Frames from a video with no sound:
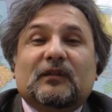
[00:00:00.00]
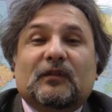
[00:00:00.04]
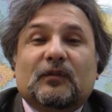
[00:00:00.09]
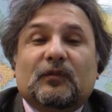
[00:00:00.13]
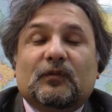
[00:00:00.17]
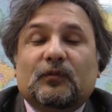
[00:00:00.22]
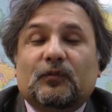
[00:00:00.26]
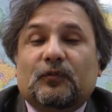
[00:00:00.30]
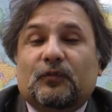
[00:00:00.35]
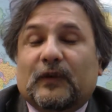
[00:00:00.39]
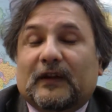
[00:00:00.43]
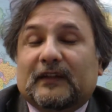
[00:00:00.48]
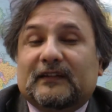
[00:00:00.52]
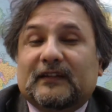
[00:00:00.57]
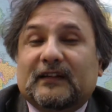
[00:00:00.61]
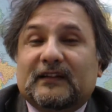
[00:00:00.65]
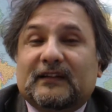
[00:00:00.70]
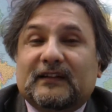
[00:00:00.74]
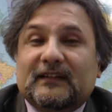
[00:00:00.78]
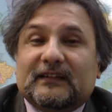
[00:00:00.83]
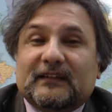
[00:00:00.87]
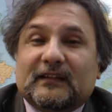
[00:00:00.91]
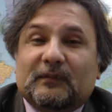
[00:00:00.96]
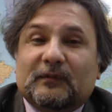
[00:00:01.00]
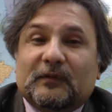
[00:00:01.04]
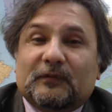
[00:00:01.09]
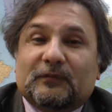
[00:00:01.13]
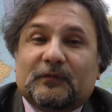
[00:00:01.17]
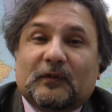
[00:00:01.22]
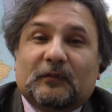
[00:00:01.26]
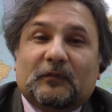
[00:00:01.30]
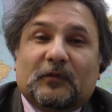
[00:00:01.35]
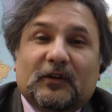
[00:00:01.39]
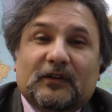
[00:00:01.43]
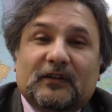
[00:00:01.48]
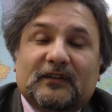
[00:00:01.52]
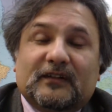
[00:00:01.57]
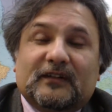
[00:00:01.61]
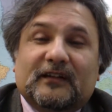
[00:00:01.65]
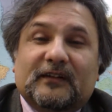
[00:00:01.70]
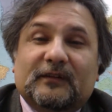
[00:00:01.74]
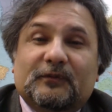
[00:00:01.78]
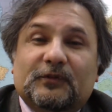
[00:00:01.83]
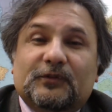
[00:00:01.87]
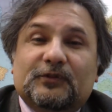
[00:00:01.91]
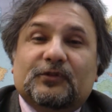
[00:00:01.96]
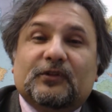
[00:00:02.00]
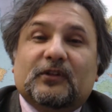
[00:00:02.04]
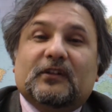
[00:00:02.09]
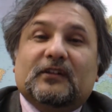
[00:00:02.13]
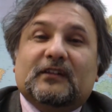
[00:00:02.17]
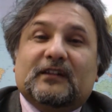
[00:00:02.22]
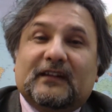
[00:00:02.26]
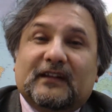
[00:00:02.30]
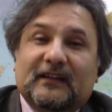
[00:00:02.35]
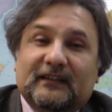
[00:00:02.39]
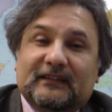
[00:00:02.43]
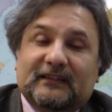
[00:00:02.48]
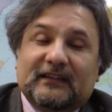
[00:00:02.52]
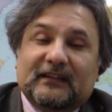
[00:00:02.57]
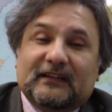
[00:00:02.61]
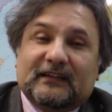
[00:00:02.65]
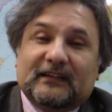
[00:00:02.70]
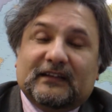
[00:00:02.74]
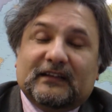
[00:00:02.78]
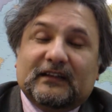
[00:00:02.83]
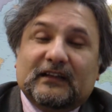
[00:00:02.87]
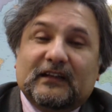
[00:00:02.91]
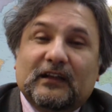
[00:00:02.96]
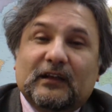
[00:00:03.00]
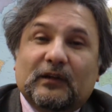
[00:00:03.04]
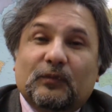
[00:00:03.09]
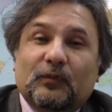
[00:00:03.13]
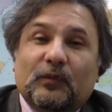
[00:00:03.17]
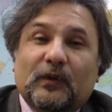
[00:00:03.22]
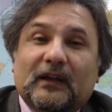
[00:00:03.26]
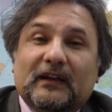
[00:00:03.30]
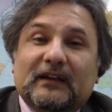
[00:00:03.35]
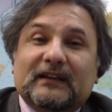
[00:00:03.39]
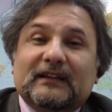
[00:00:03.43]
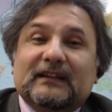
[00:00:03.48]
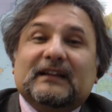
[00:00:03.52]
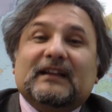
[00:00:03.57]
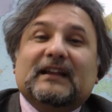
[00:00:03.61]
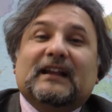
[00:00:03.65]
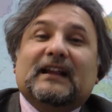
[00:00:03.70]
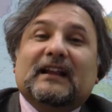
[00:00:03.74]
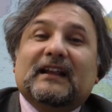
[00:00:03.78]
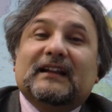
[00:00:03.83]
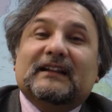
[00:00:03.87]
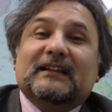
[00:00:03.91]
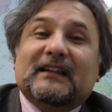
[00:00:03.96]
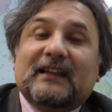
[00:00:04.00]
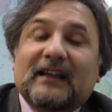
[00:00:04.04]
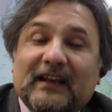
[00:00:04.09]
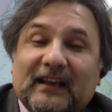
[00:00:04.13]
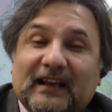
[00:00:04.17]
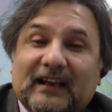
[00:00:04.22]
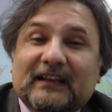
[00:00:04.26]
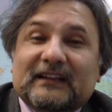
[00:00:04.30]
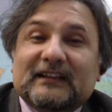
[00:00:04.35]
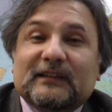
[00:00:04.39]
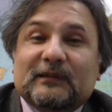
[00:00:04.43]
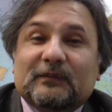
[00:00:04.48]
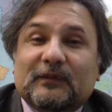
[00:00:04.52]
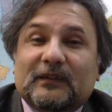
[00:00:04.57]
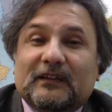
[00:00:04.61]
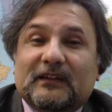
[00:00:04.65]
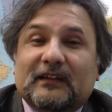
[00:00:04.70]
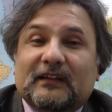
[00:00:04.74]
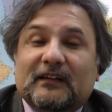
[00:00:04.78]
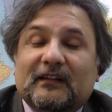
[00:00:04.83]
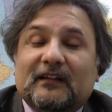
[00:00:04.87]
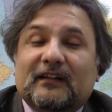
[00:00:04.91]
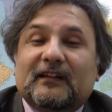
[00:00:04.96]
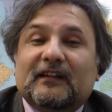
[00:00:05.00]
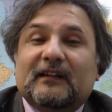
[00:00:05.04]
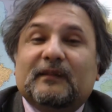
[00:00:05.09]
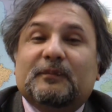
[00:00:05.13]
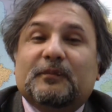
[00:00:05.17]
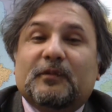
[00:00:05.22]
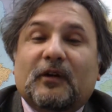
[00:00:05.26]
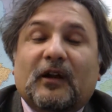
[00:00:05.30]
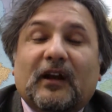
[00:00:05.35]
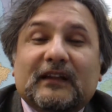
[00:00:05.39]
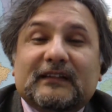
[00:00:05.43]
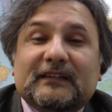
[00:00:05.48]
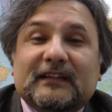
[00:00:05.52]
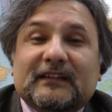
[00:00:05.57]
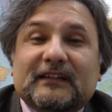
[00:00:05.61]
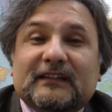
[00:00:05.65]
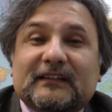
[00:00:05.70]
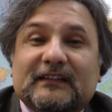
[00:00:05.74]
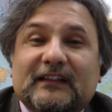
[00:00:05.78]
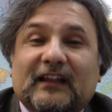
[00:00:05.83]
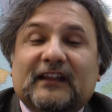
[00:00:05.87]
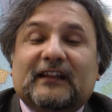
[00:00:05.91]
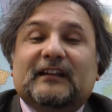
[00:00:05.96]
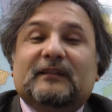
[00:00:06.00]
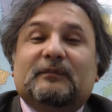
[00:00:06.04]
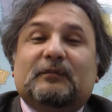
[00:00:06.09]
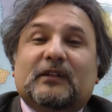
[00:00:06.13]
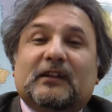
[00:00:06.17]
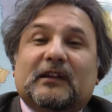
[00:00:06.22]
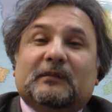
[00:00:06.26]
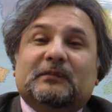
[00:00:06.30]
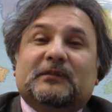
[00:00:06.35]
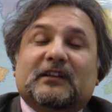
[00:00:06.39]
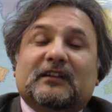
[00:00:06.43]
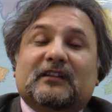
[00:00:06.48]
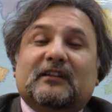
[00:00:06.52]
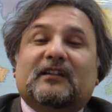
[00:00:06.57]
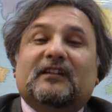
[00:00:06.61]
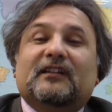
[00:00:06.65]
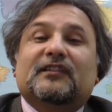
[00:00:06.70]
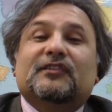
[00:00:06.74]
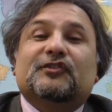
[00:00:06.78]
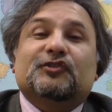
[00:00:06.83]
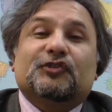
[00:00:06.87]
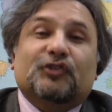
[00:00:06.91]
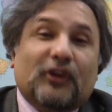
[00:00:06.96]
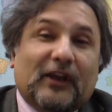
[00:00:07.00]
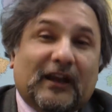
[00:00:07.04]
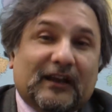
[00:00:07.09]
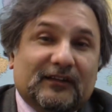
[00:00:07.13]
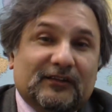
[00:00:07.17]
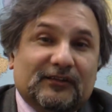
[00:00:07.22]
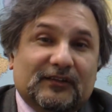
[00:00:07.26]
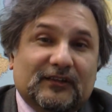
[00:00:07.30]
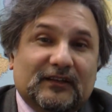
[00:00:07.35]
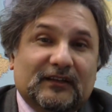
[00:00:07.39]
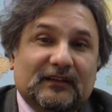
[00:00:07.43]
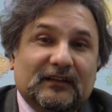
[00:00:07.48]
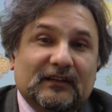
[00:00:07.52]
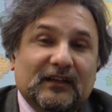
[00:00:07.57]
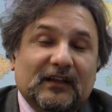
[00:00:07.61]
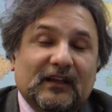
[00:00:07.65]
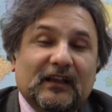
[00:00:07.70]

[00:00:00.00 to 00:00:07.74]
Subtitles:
whether it is coming from auditory, visual, or kinesthetic, when it connects with a learning process, then it becomes a learning strategy.